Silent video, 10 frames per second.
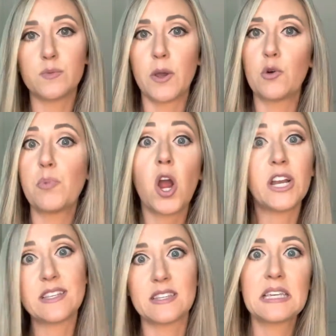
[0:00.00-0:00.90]
my own
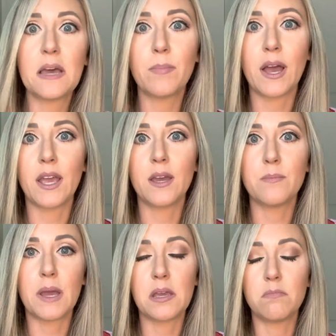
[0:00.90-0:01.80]
parties and get
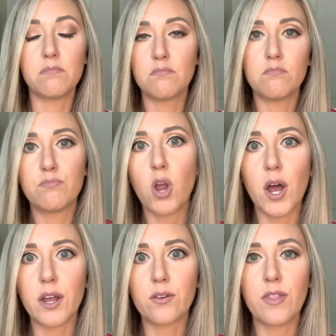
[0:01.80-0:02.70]
my
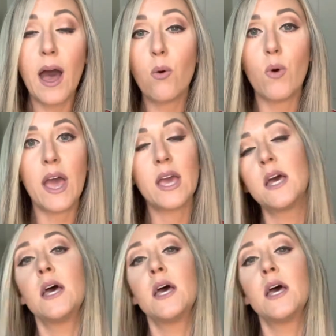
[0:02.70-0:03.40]
product that way,